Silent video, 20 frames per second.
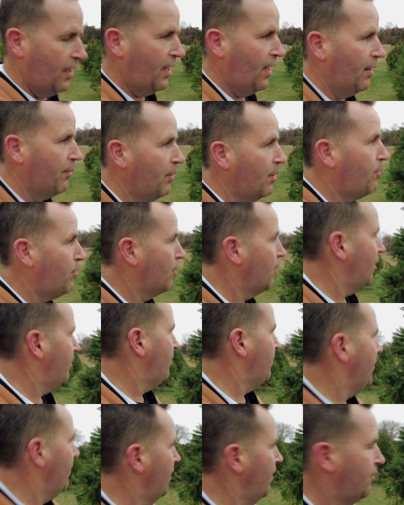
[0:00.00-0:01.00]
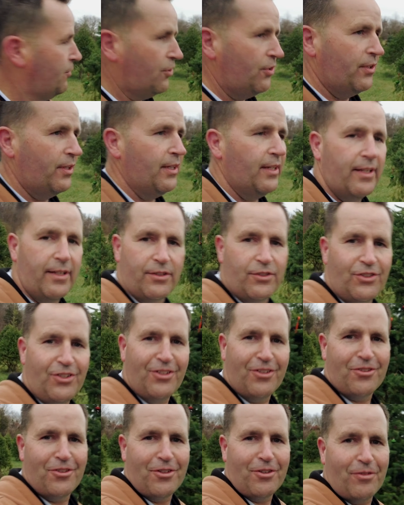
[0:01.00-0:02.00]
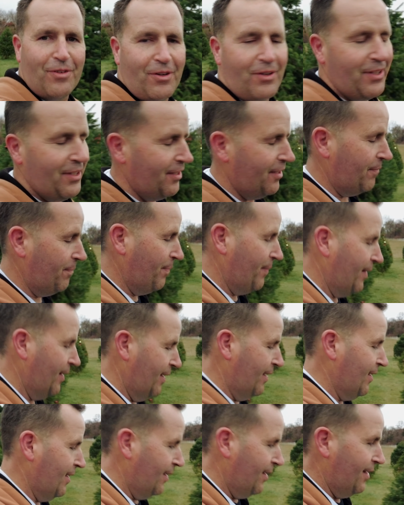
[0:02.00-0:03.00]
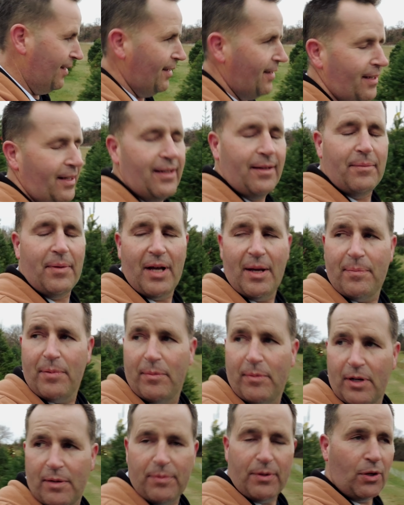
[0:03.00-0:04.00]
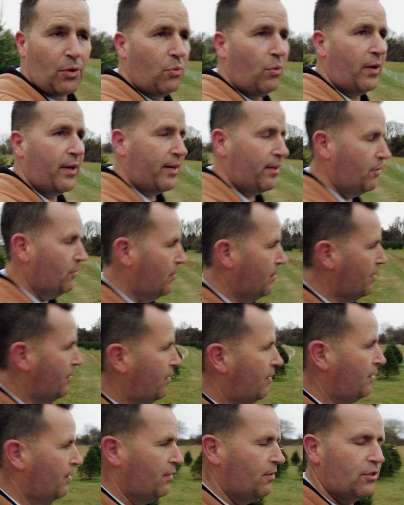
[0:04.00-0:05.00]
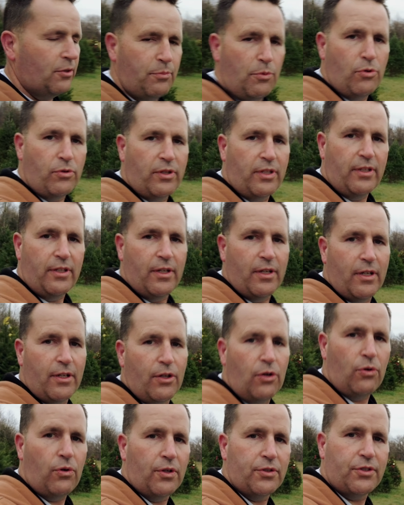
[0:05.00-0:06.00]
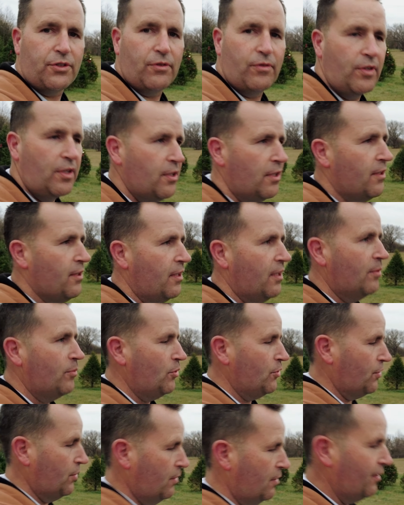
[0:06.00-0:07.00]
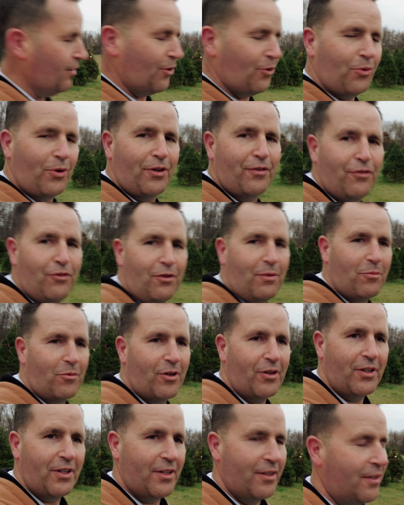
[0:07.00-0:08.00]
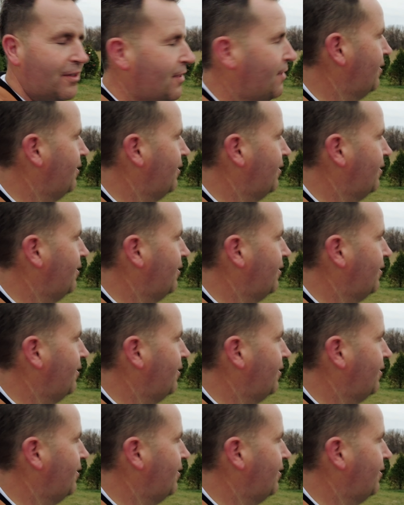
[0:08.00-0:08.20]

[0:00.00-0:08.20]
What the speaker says: I'm gonna put it up in the air so you can get a scenic look around here. And I'm happy about it being quiet. I don't wanna spook the horses or any other animals. They got quite a few of them around here.